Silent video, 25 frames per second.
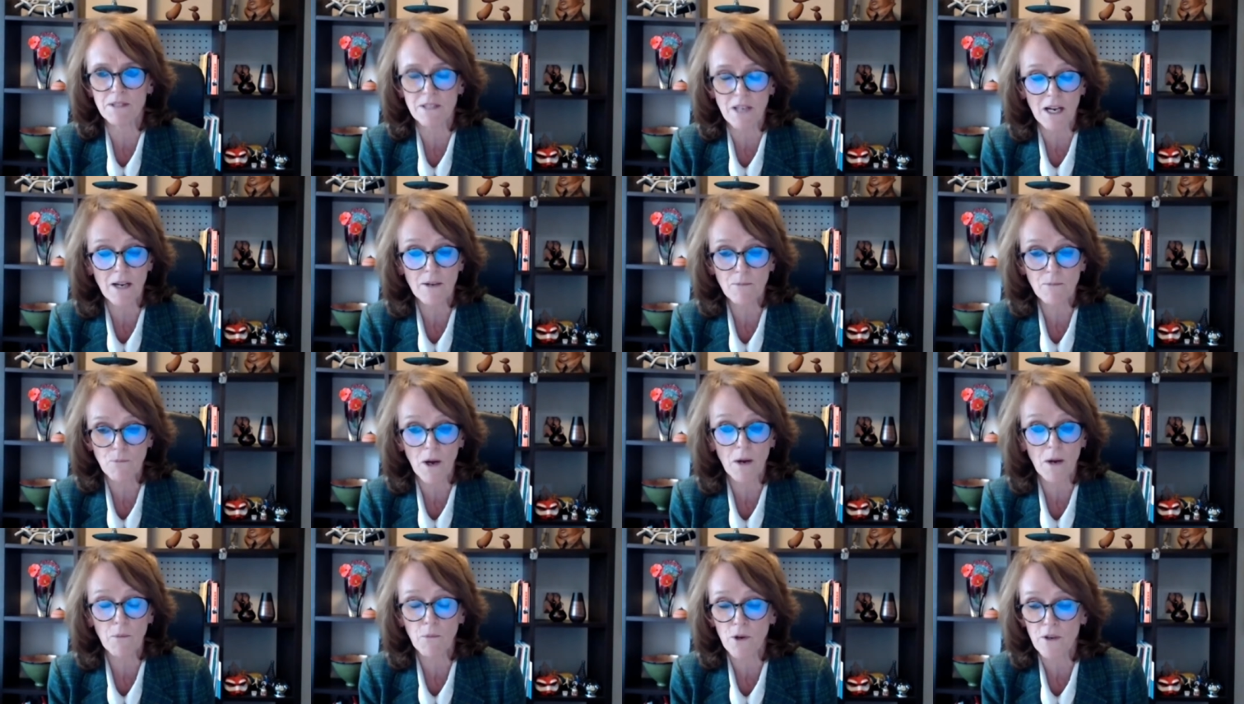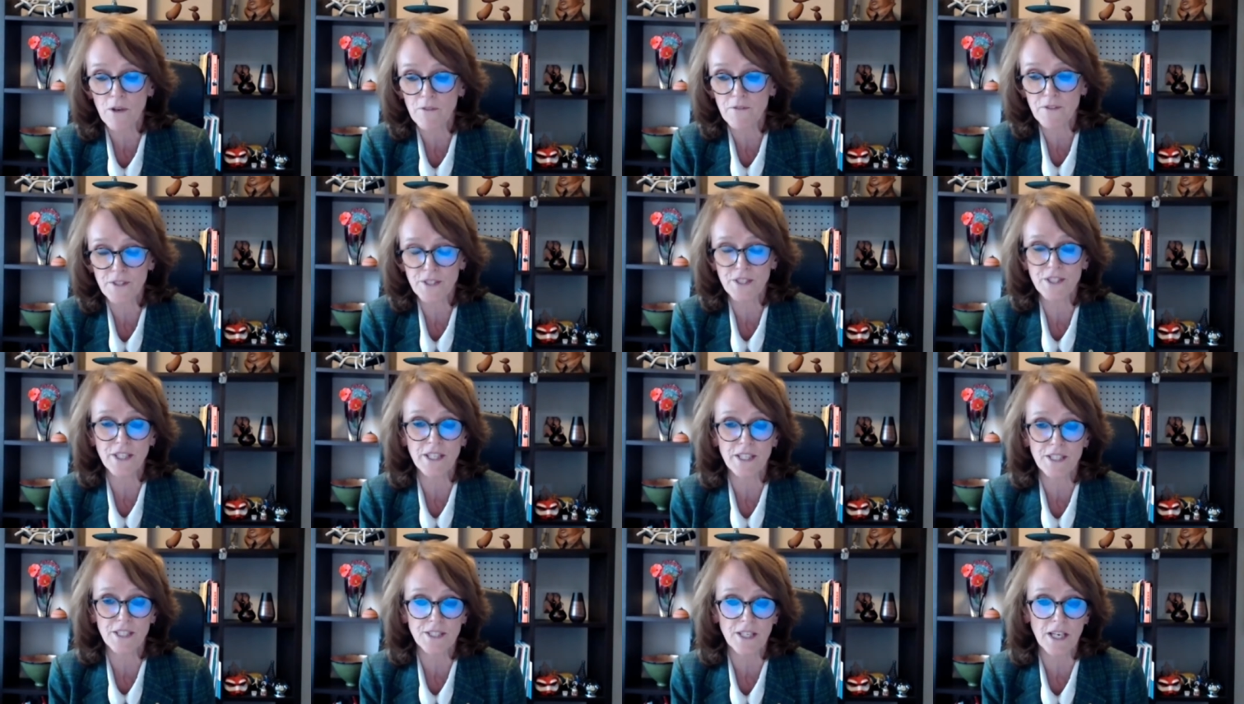I, I worked for
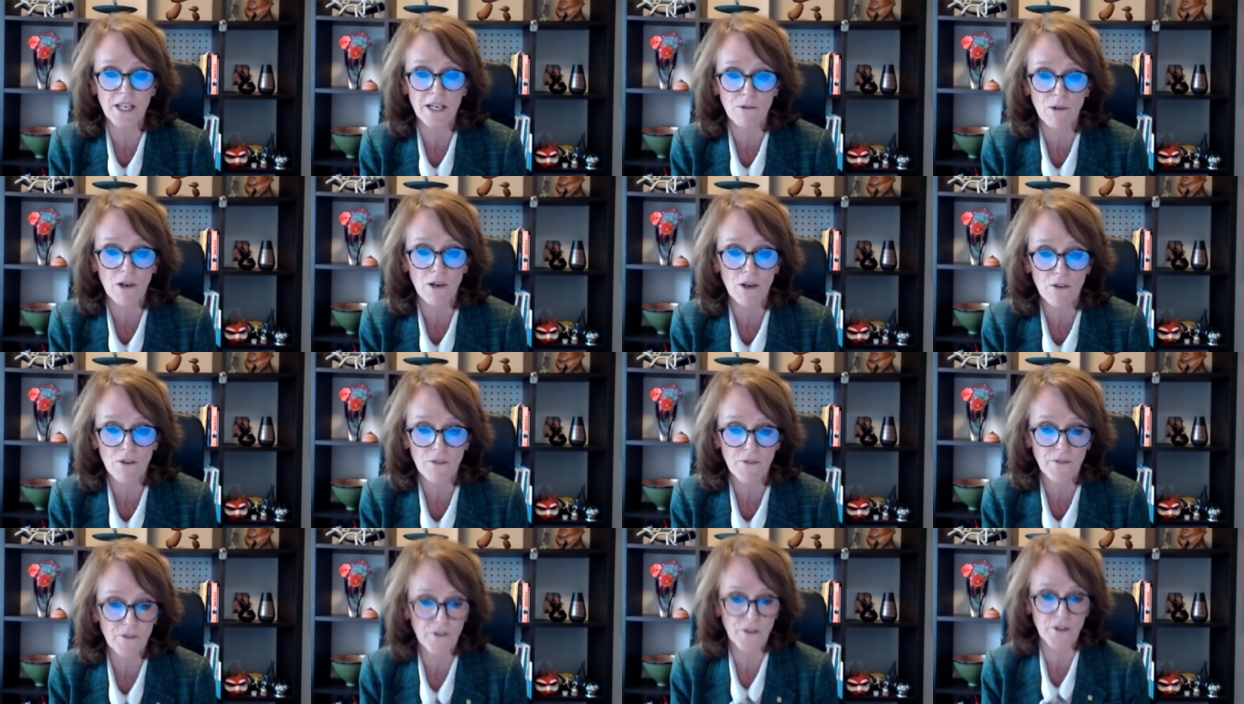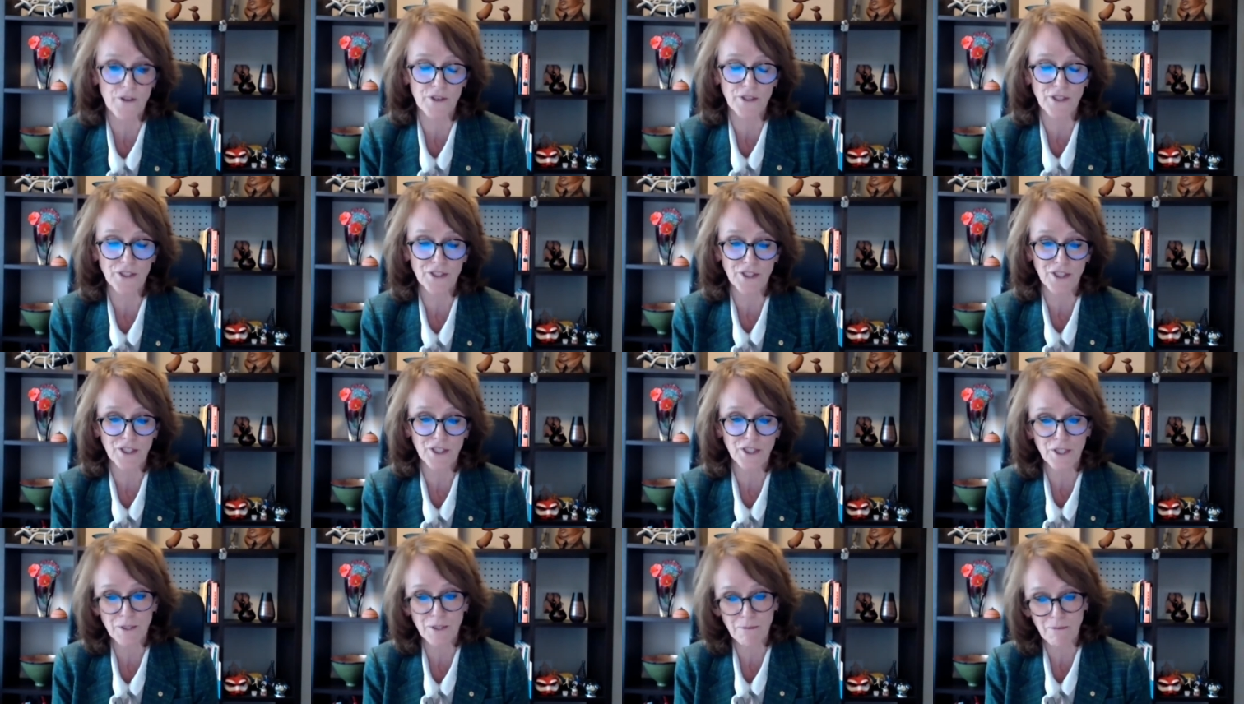CSIRO for
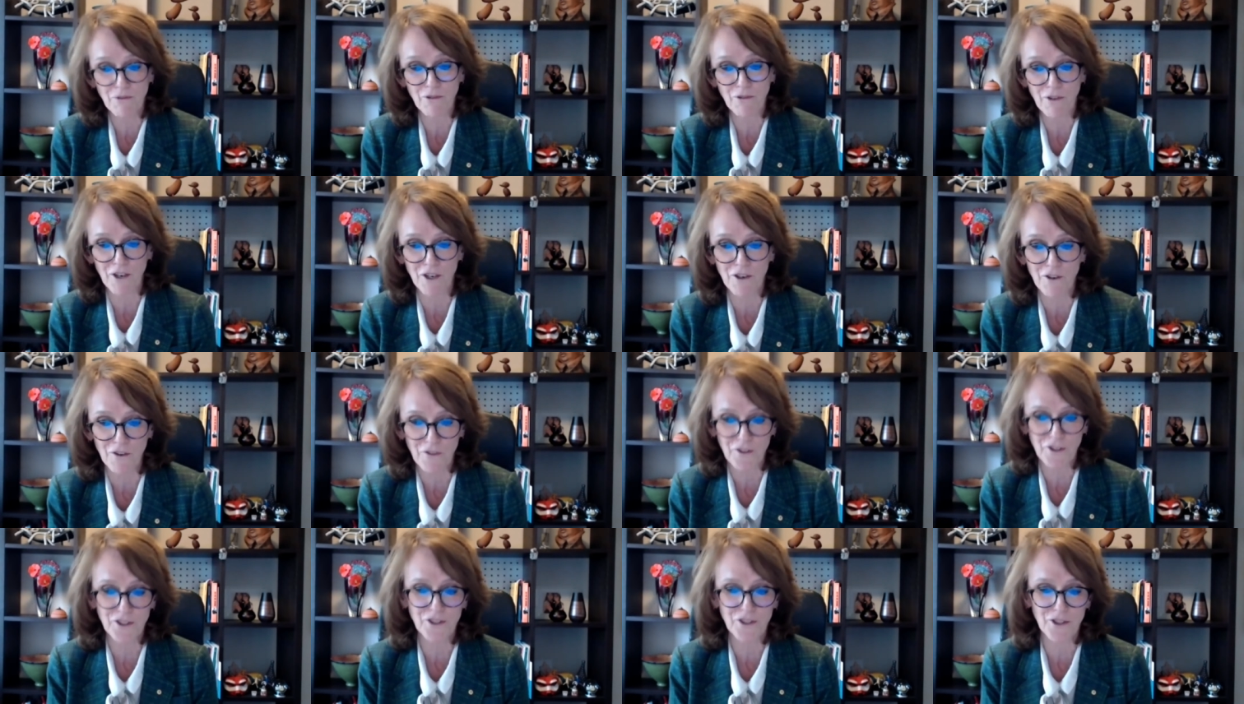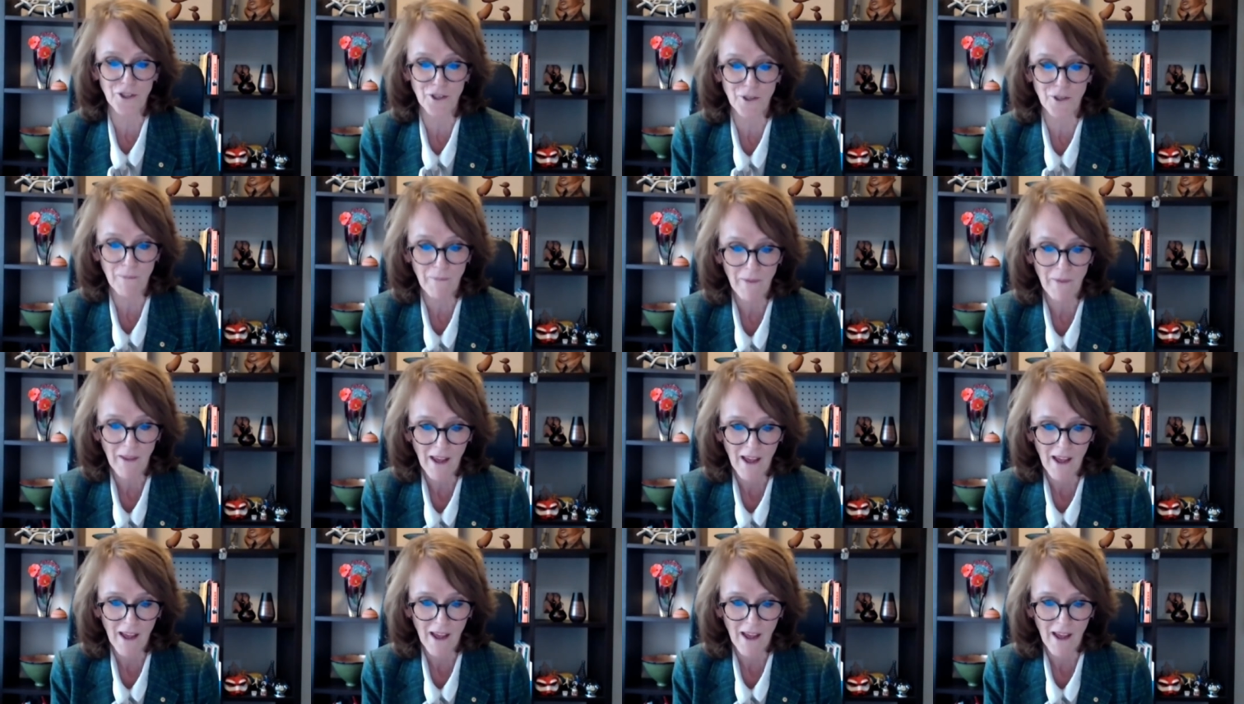36 years before I got this job.